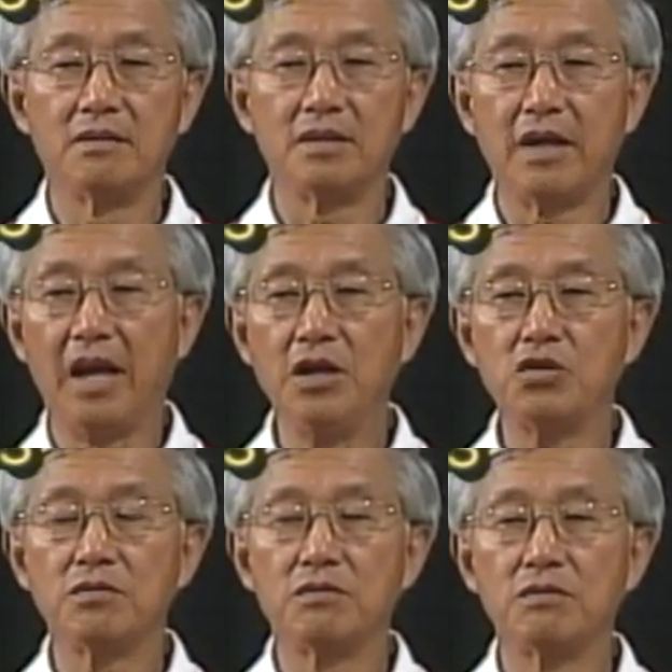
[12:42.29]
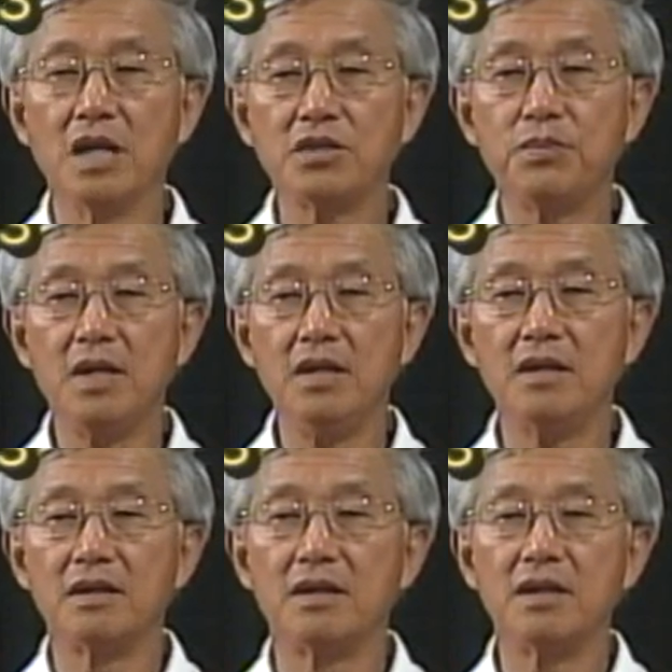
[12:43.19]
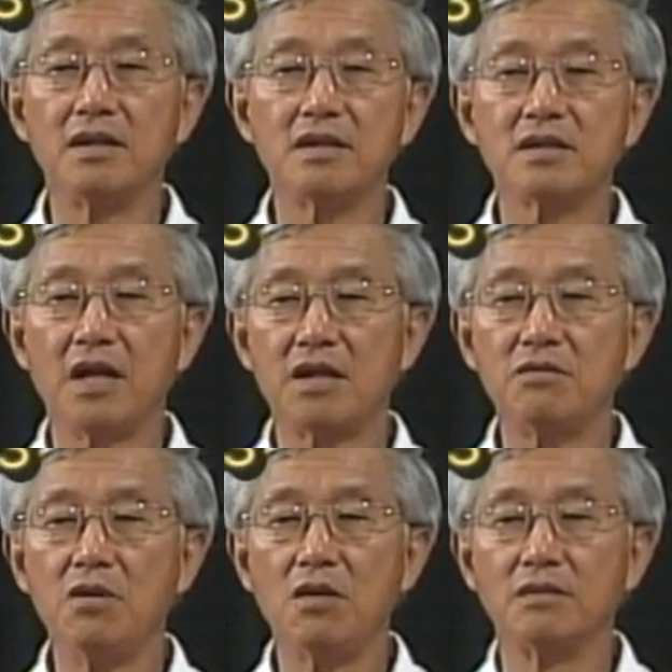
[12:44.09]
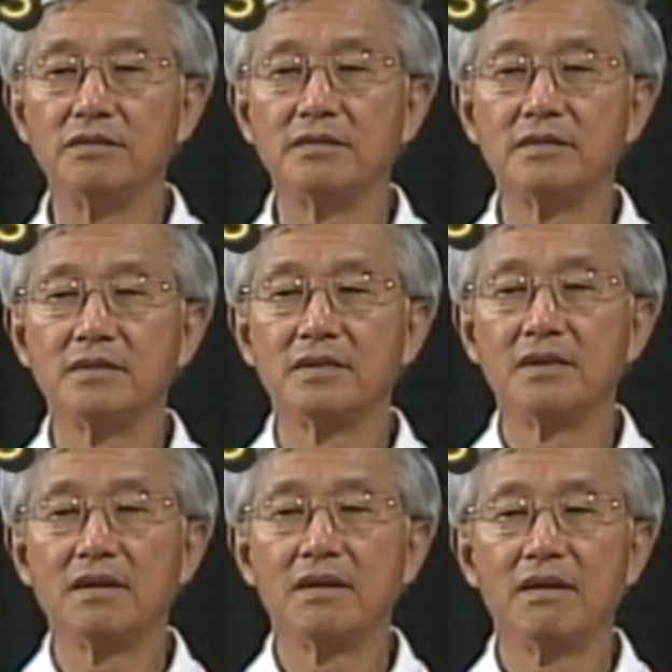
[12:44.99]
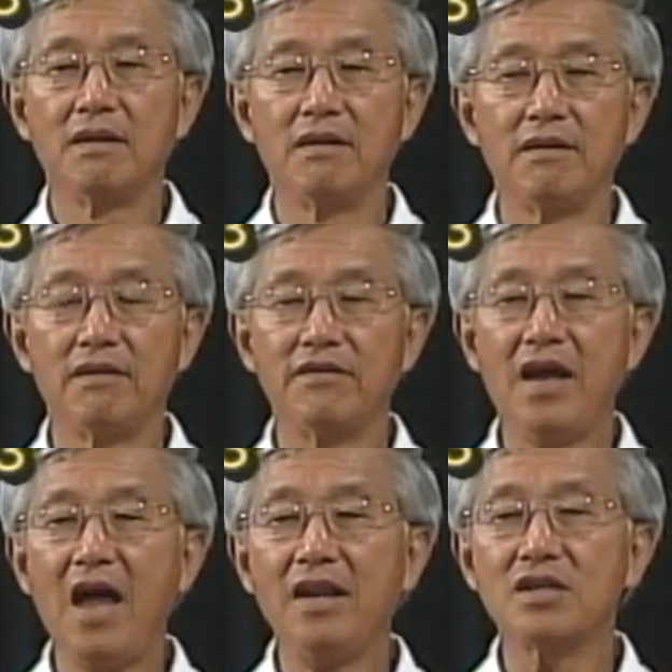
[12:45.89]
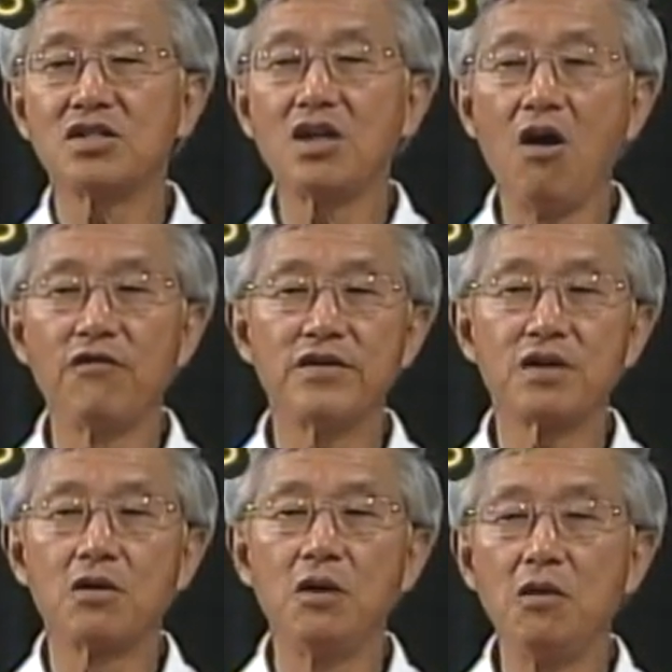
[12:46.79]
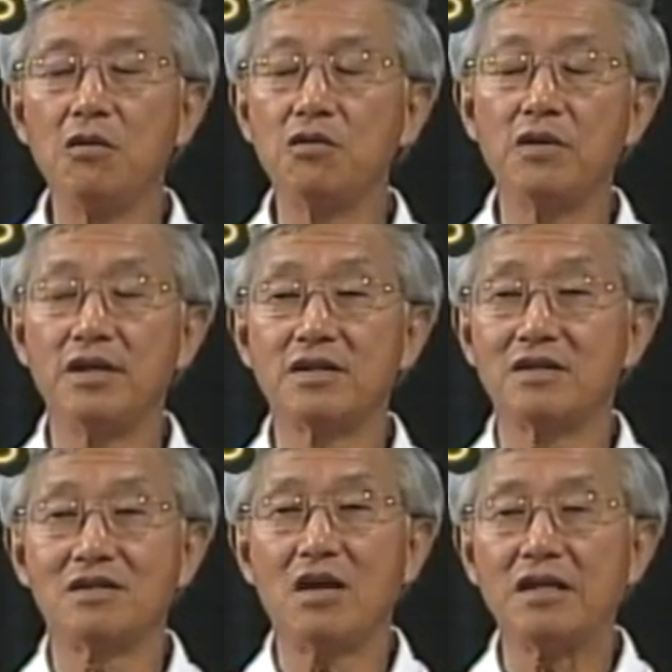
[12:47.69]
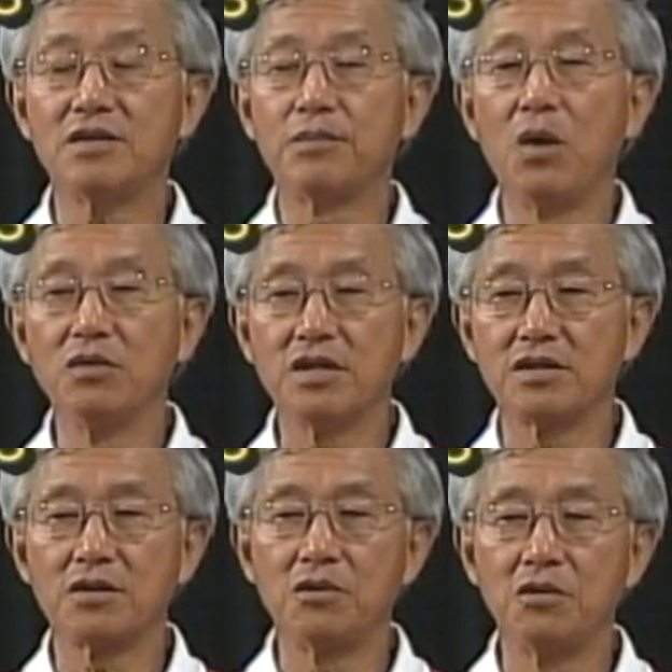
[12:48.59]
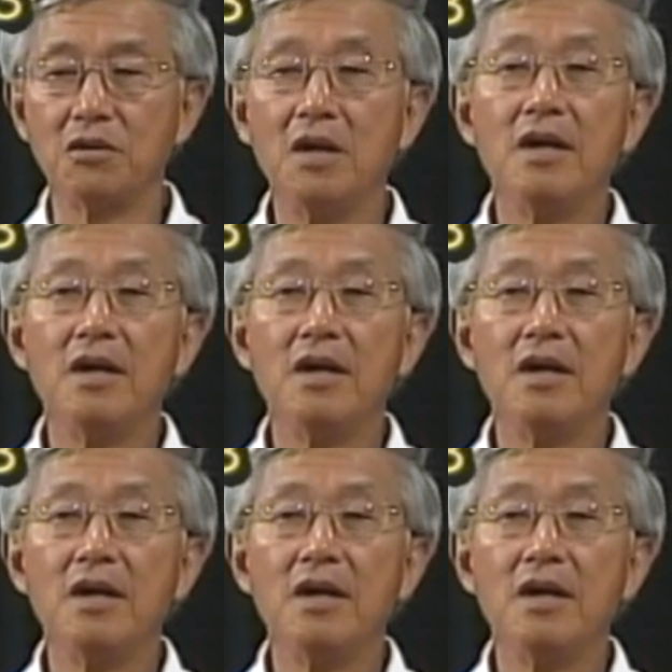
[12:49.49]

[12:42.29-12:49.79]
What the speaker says: the H must be in the 2nd row. That itself is a clue, as such a bonus clue,